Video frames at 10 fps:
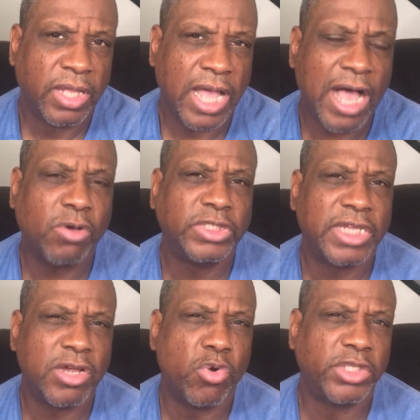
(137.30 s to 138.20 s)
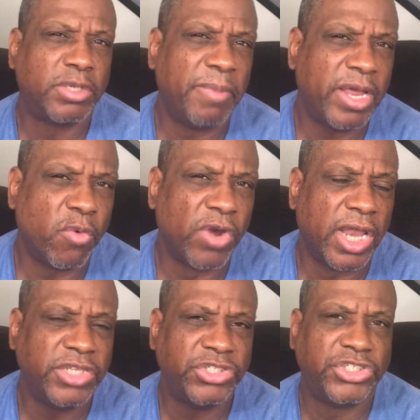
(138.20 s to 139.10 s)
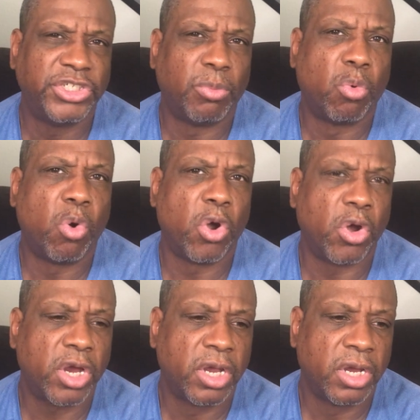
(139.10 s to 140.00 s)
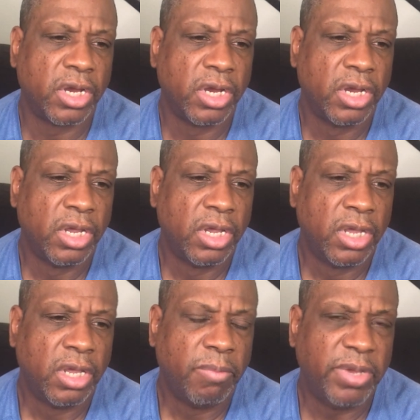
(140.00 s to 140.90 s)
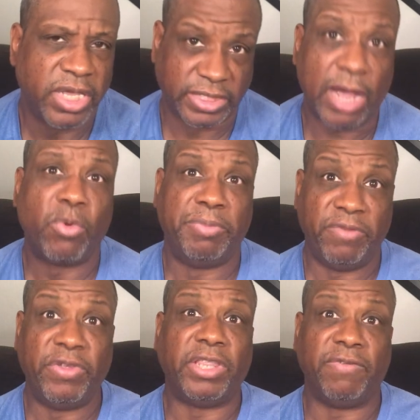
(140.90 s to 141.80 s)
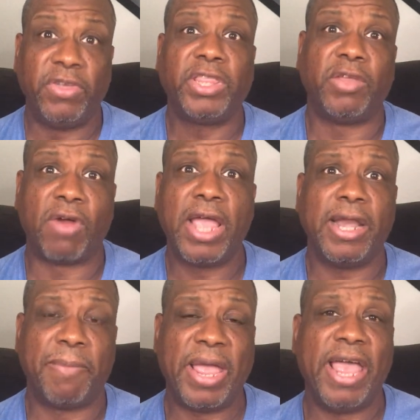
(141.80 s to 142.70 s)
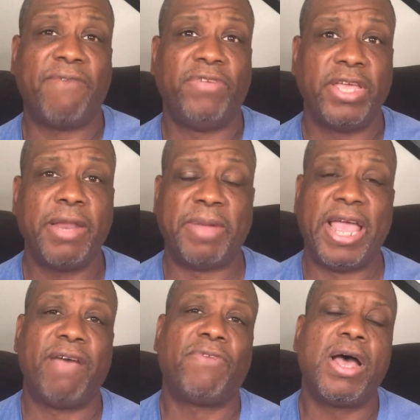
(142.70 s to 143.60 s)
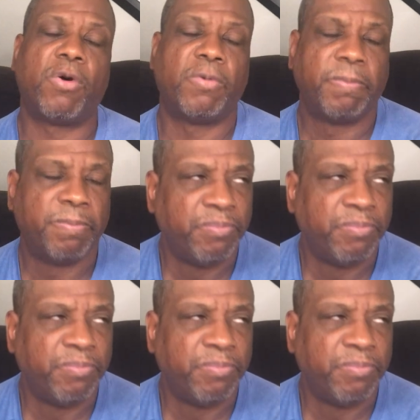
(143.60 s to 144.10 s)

How is that going to make a relationship work? Because that would be 50-50, right? I'm half in, I'm half out.